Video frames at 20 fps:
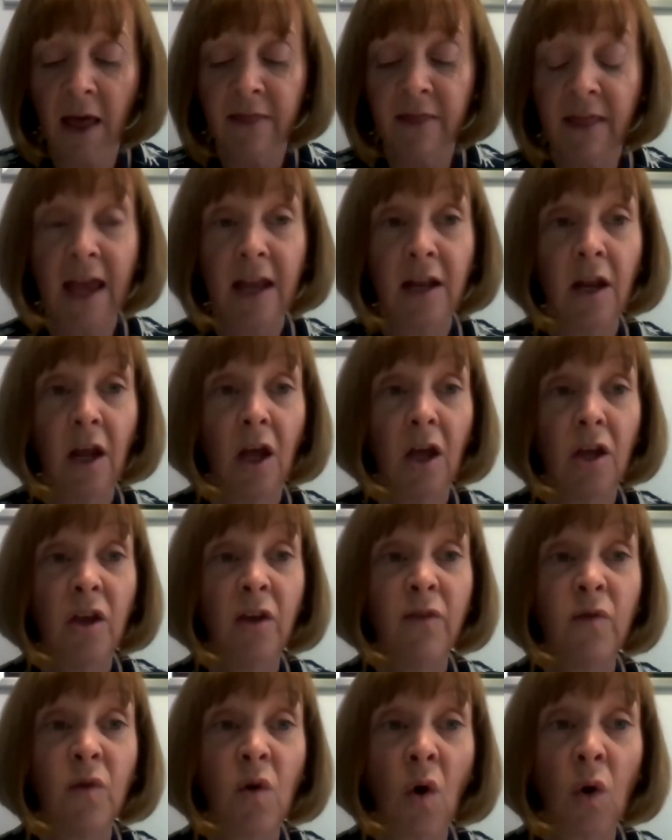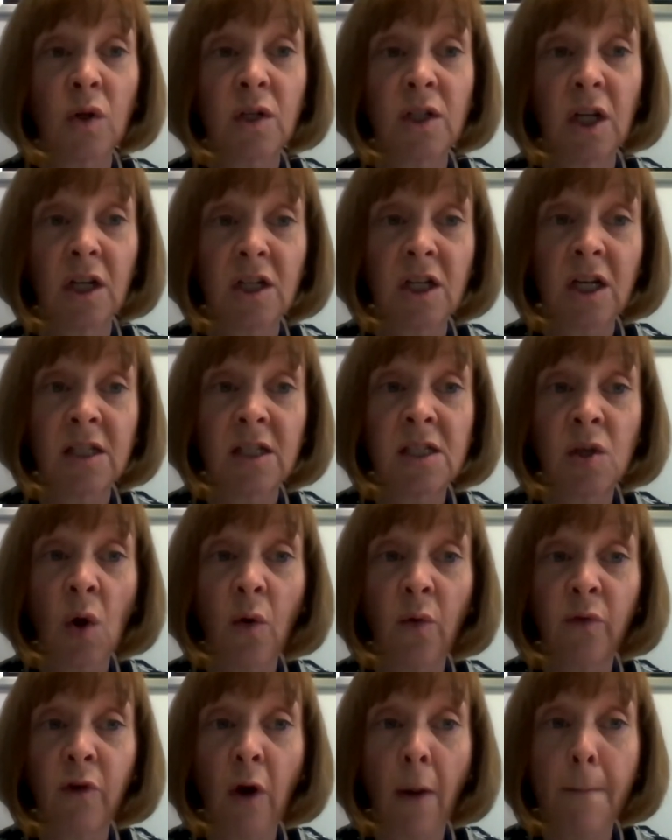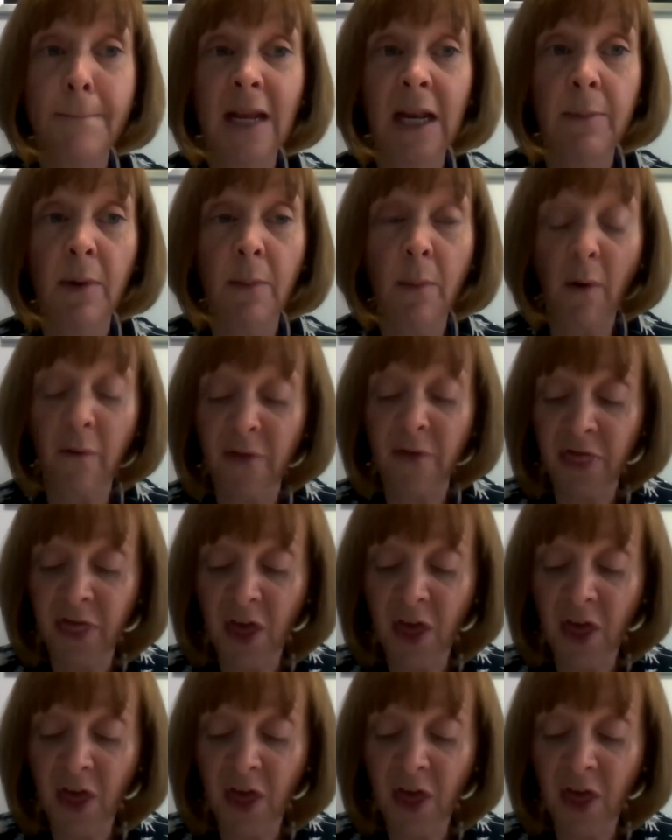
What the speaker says: then you've got to consult for a minimum of